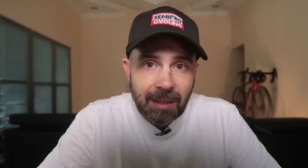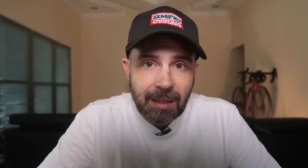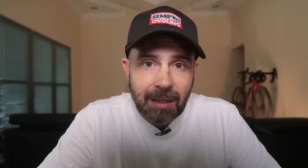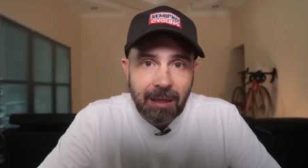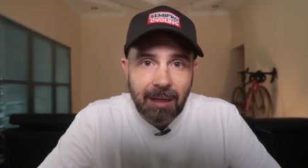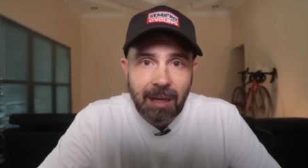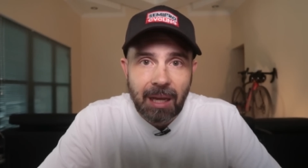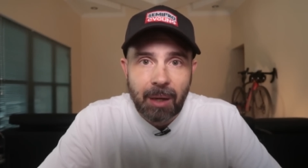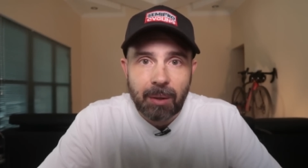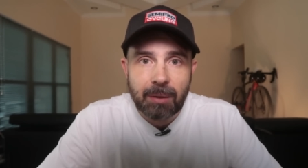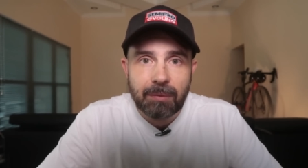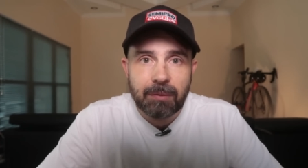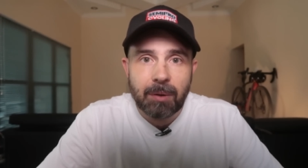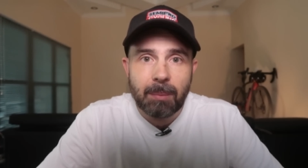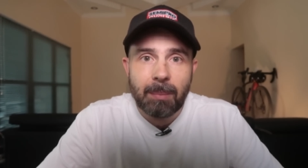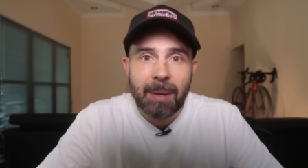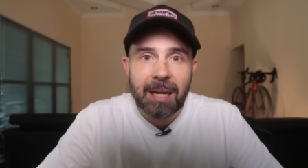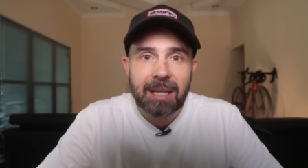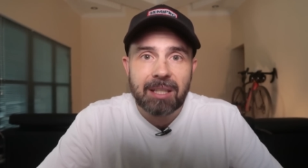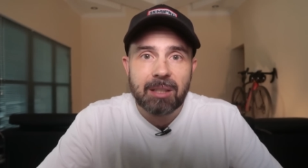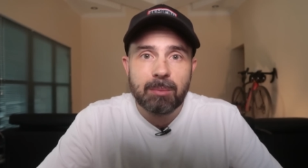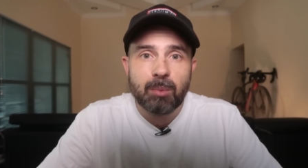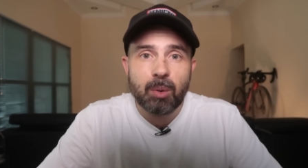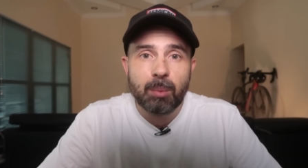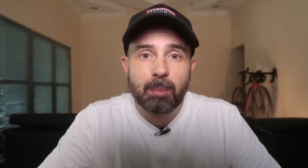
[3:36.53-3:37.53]
allowing for
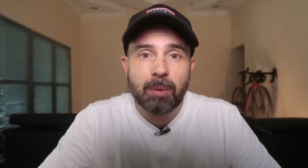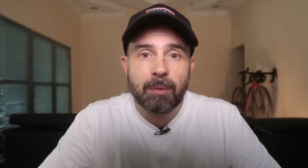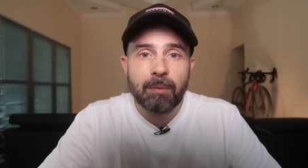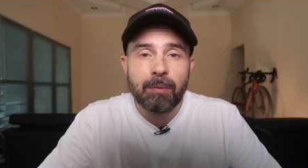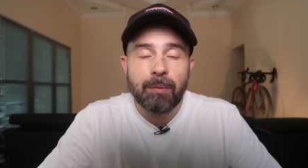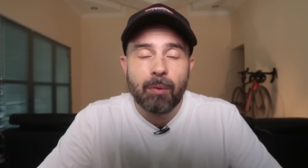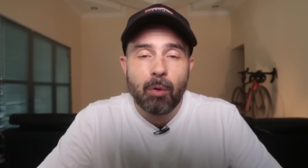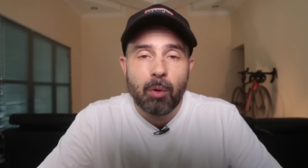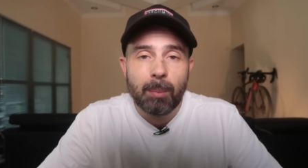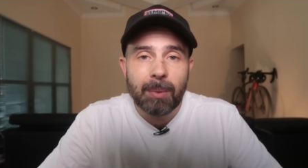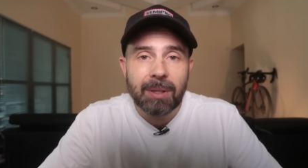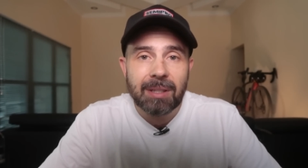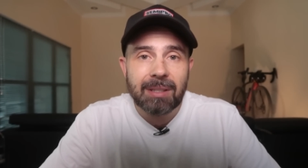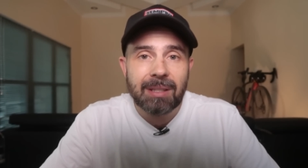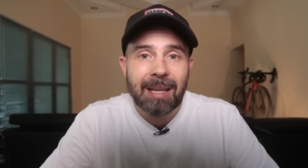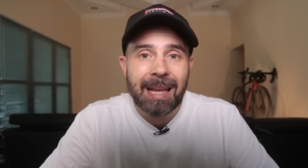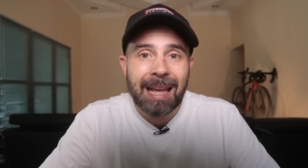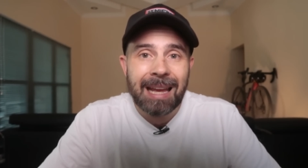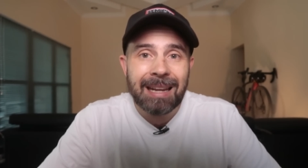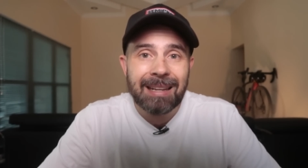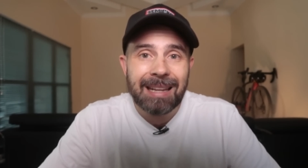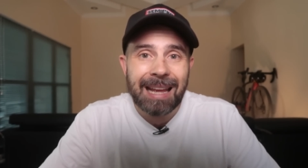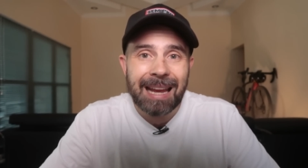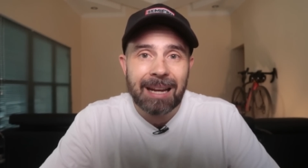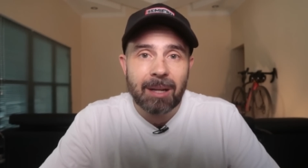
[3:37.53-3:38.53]
maximal performance
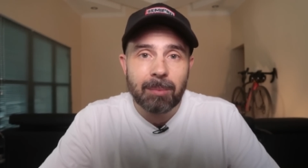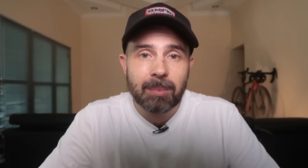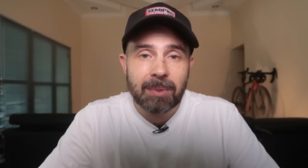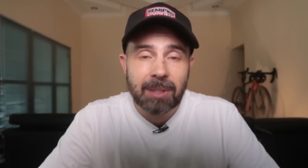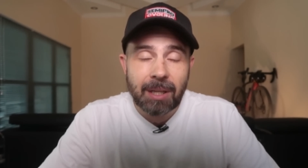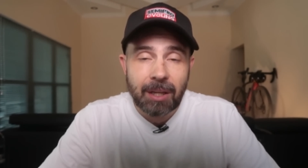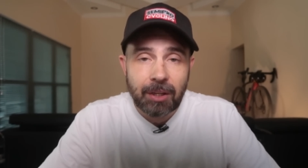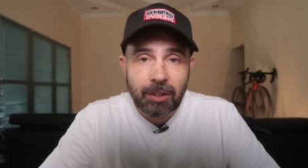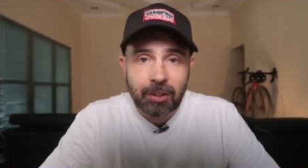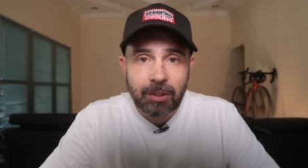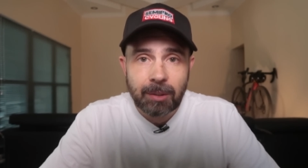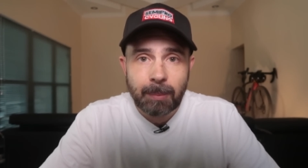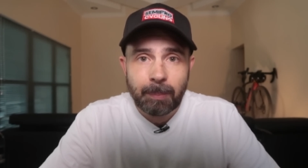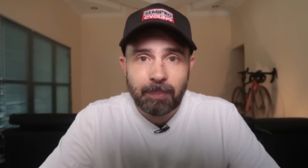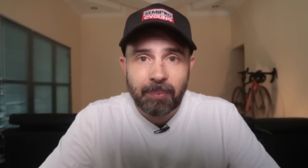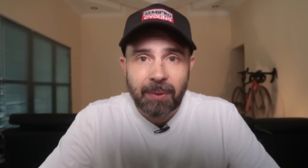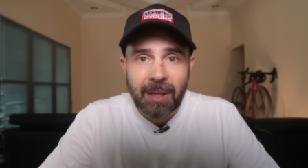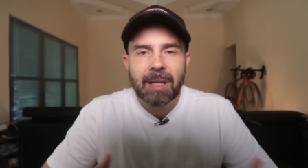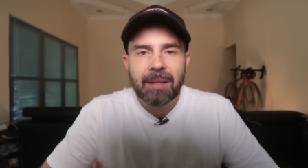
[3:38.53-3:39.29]
and adaptation.